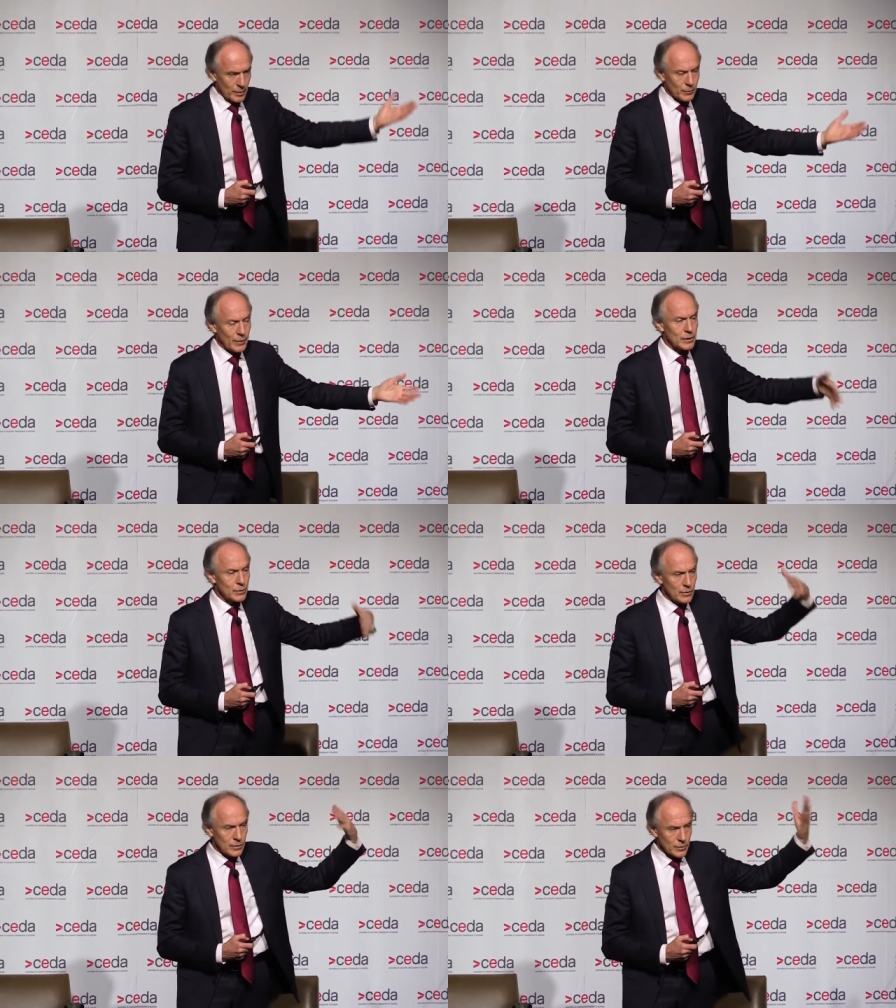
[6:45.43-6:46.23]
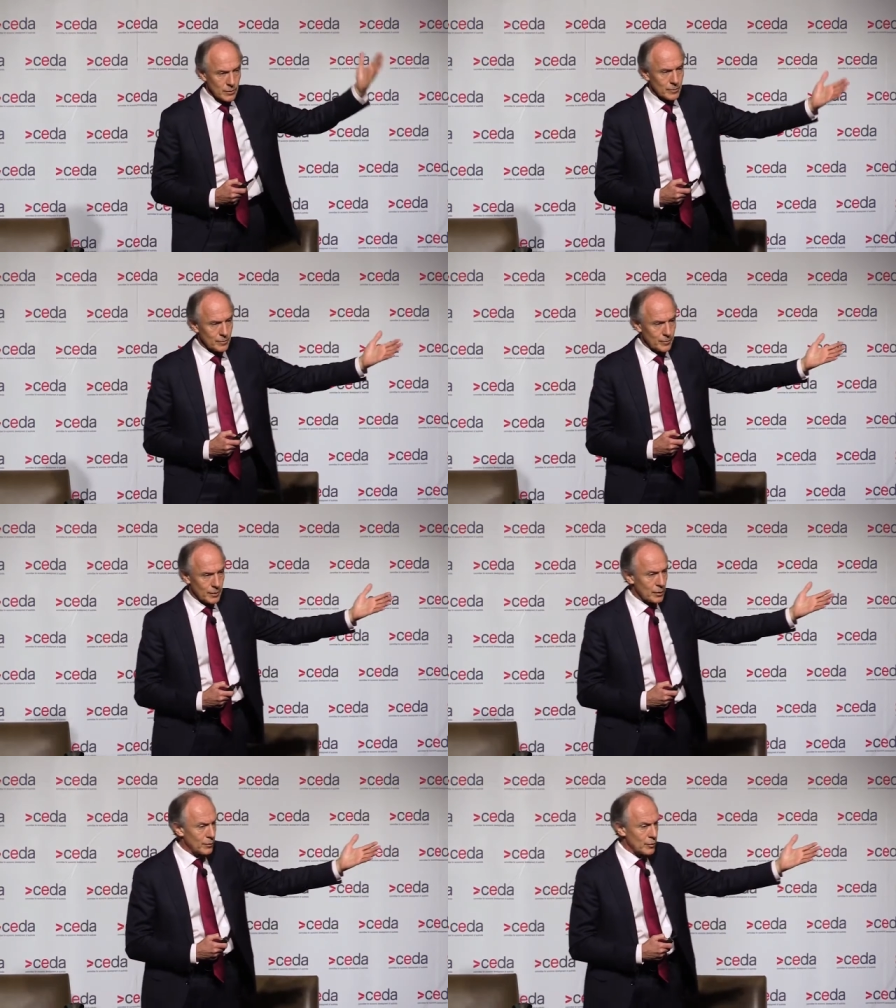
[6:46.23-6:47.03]
big factories,
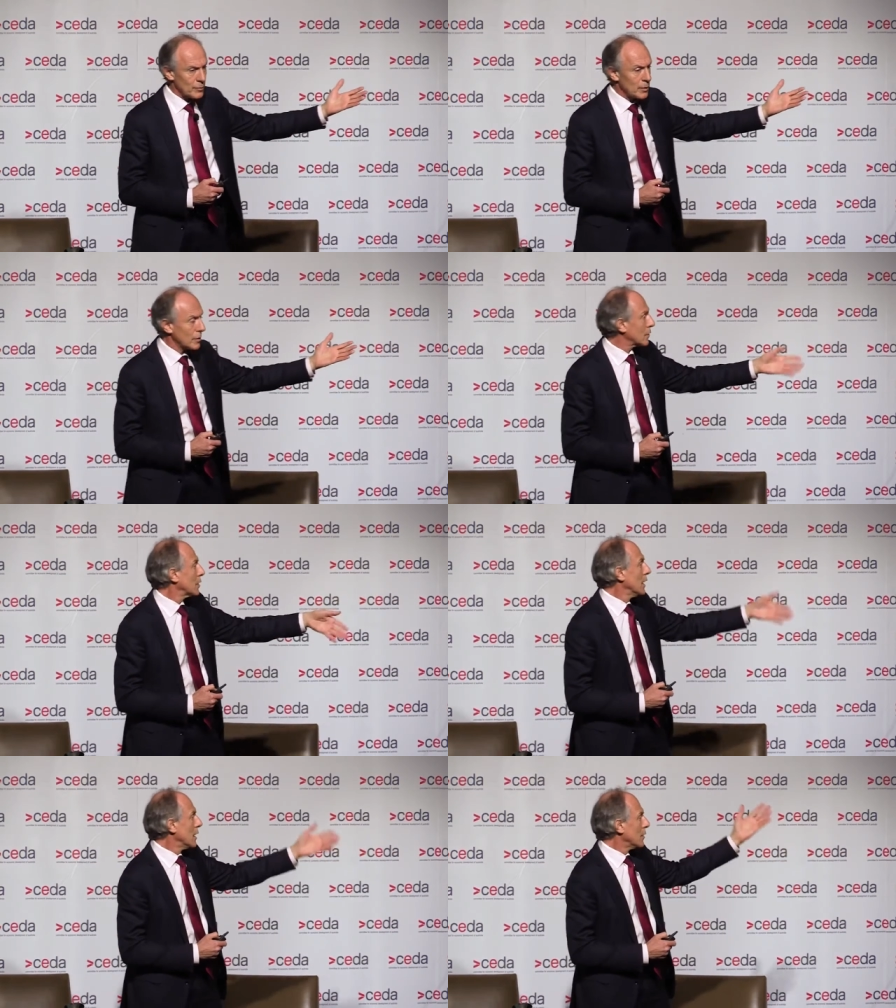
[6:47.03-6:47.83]
big office blocks.